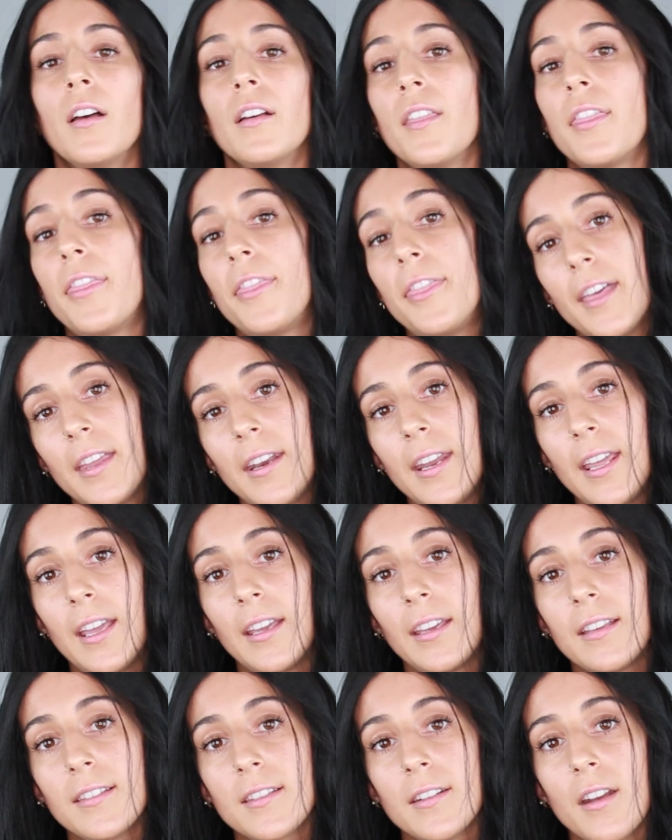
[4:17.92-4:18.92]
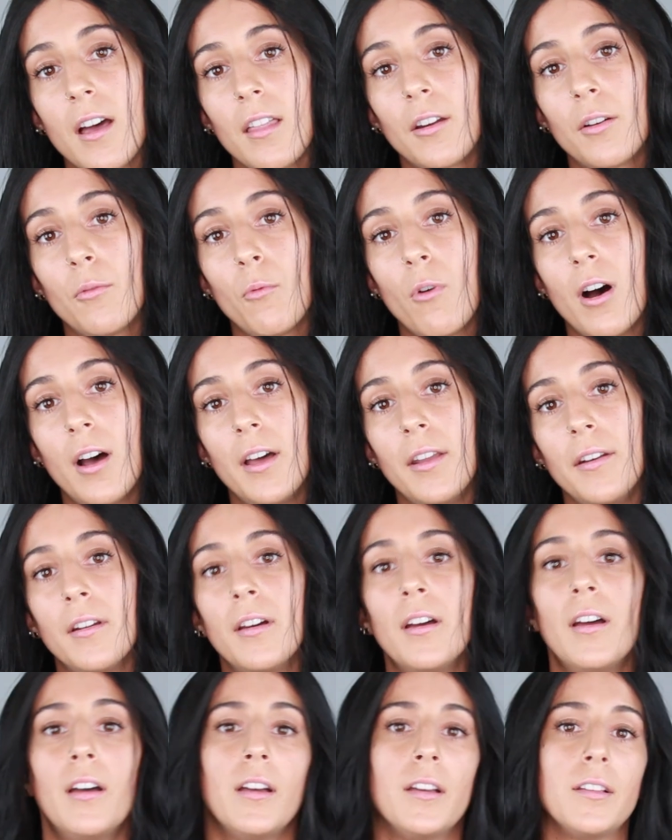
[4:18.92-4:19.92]
Thinning is another one.
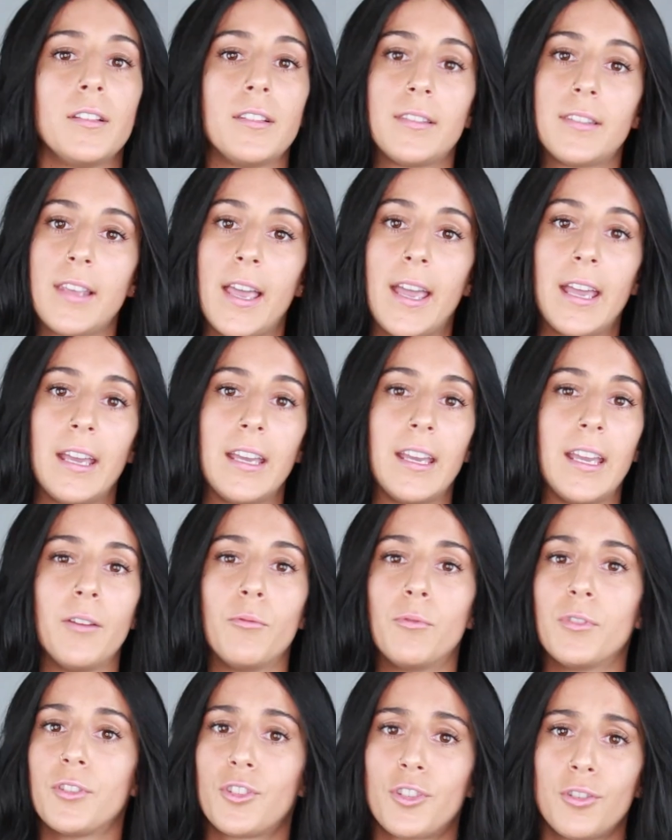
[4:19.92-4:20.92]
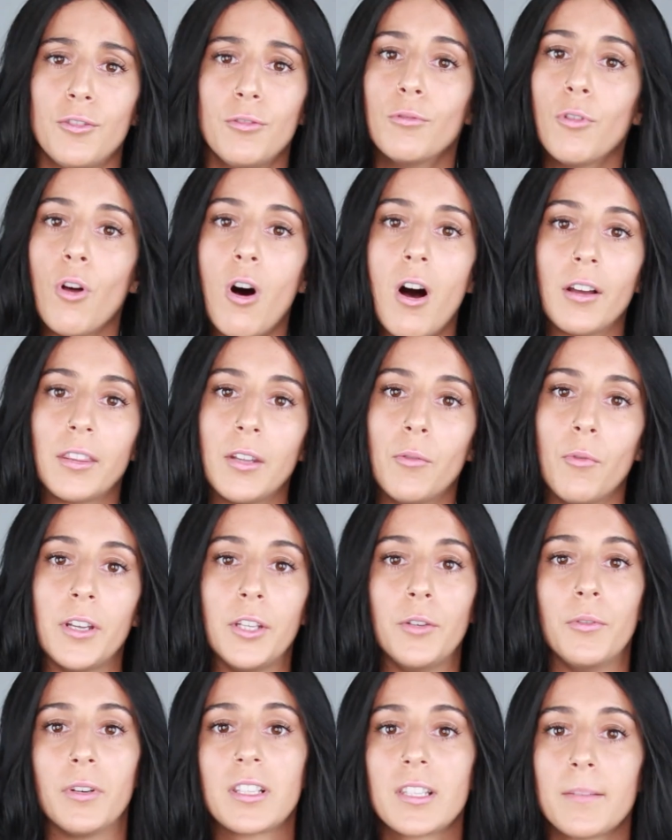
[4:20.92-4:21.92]
Say it was too long than what
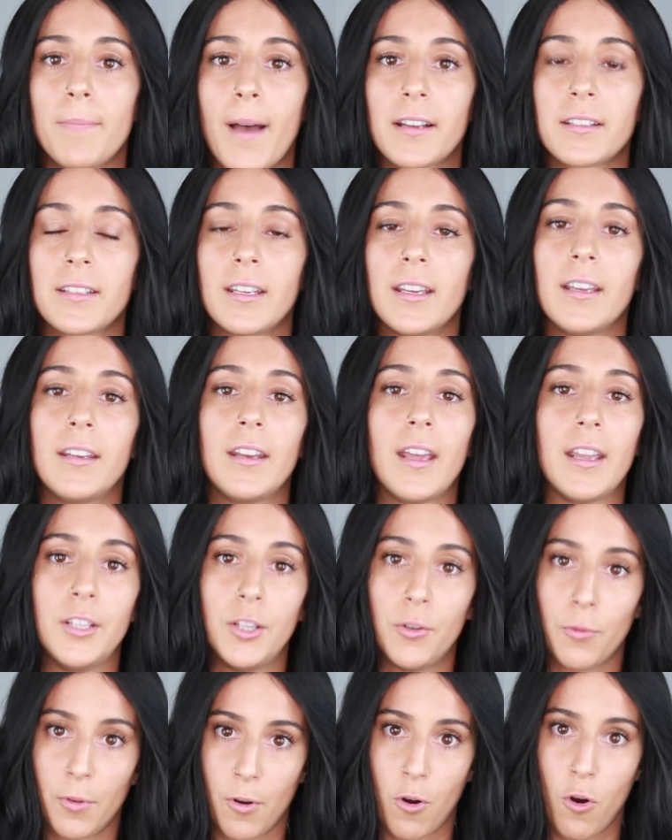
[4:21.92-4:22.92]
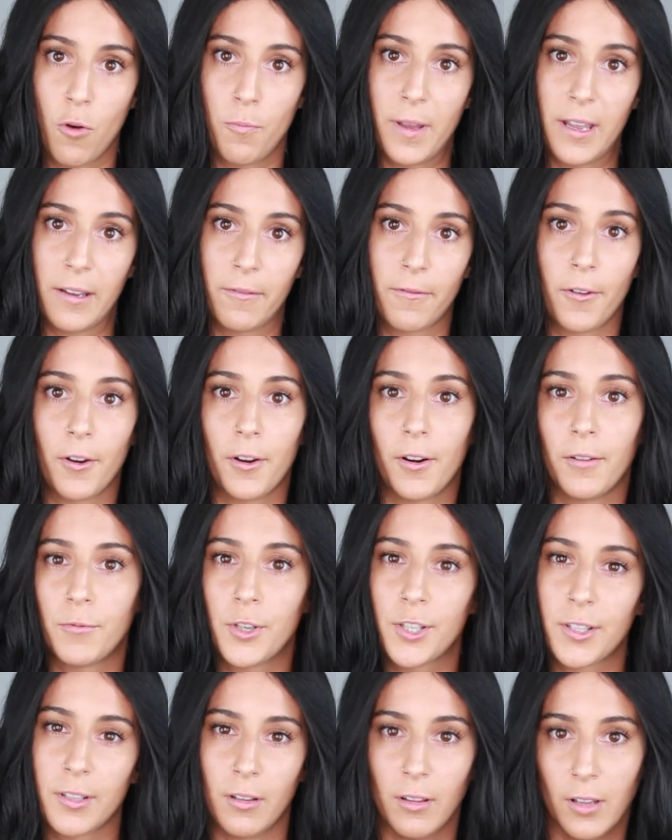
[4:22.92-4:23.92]
you expected and you were hoping for
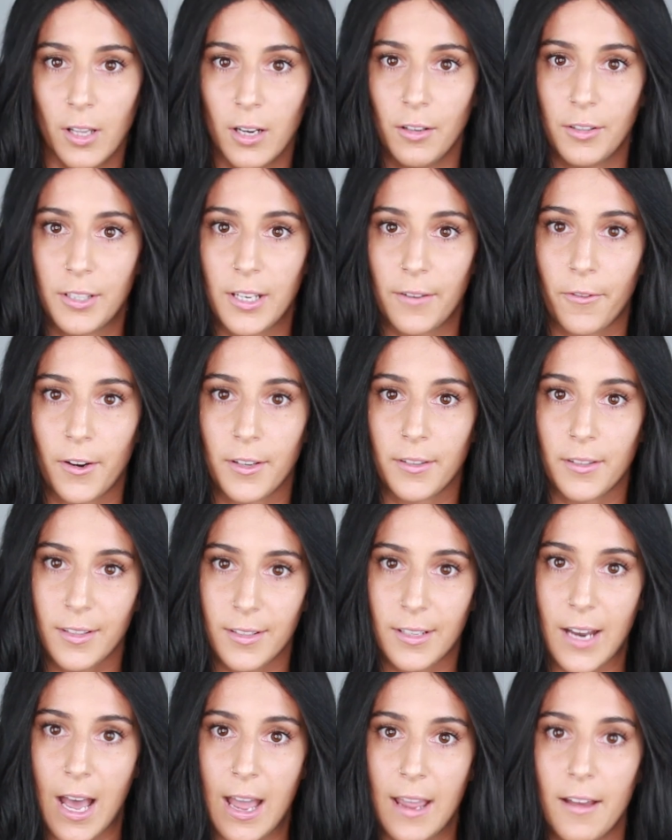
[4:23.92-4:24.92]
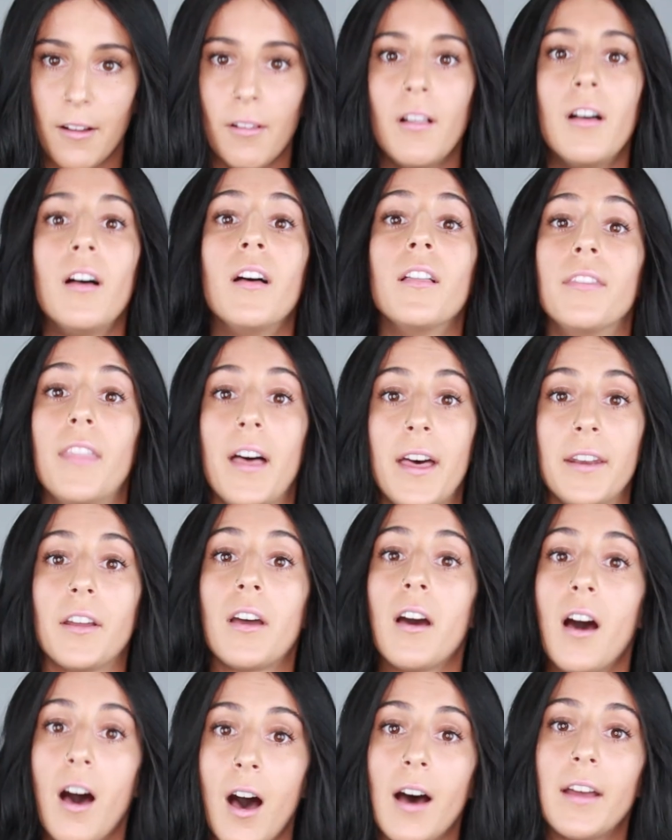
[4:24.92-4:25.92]
just a little different style, then
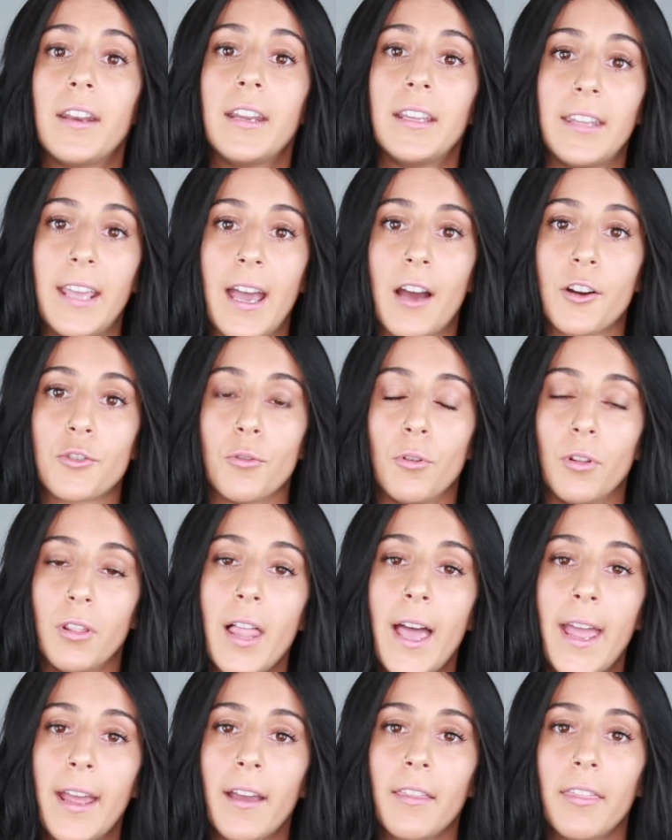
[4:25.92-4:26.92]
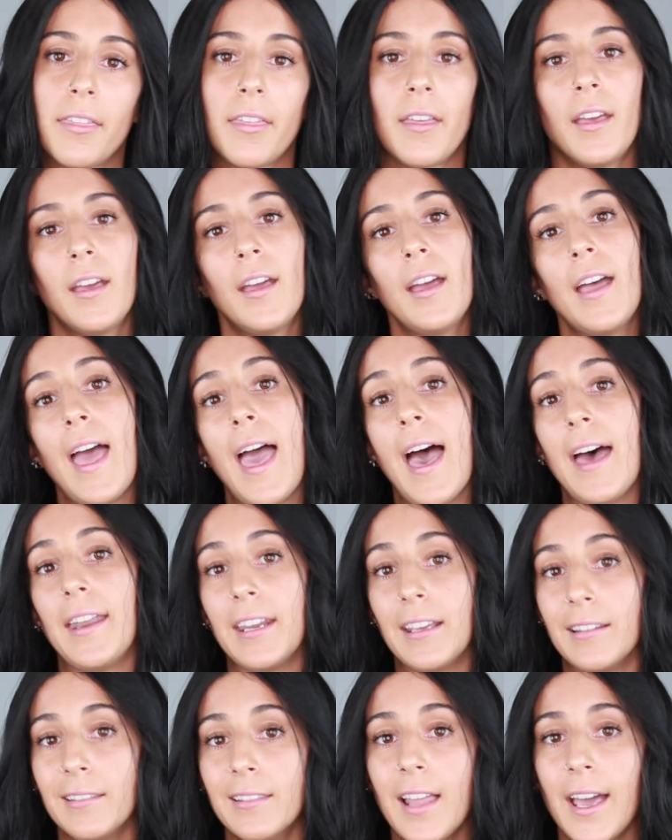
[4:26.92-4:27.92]
cutting the actual length,
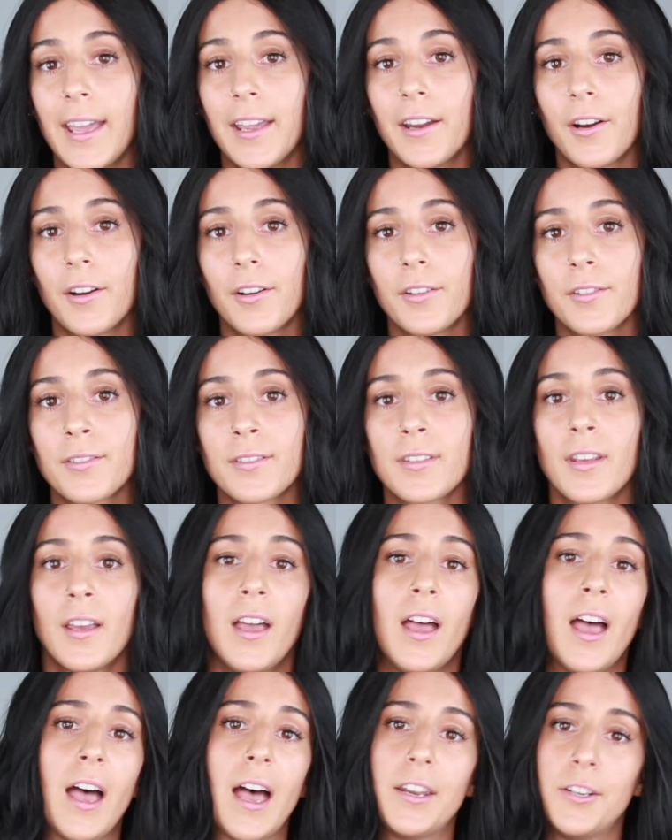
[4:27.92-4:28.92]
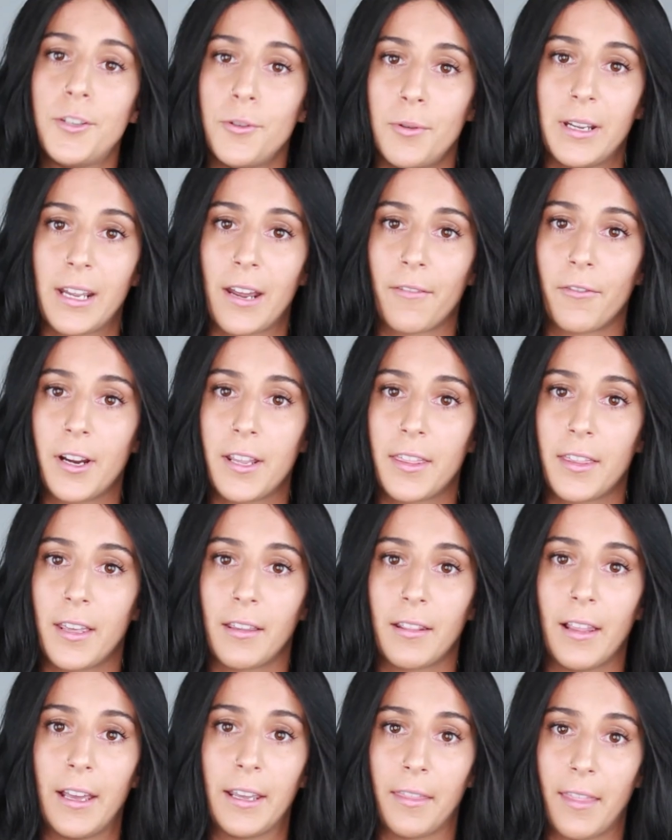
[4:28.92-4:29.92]
adding layers, and doing everything
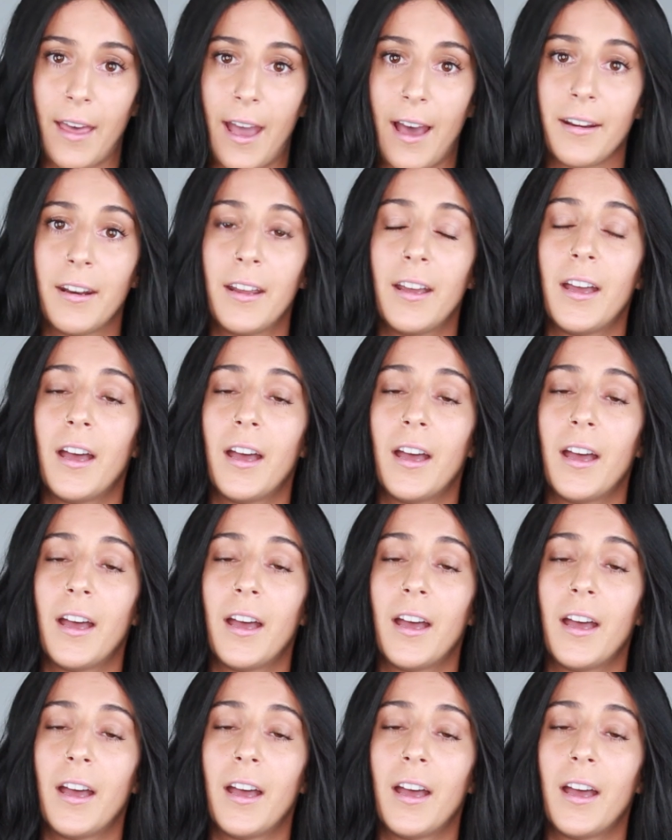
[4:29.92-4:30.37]
like that.